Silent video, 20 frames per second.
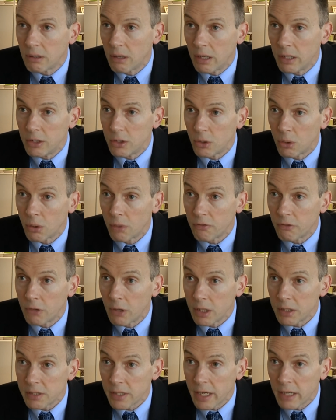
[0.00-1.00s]
on your
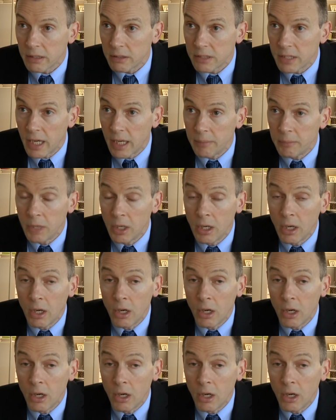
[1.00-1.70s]
overall cycle time,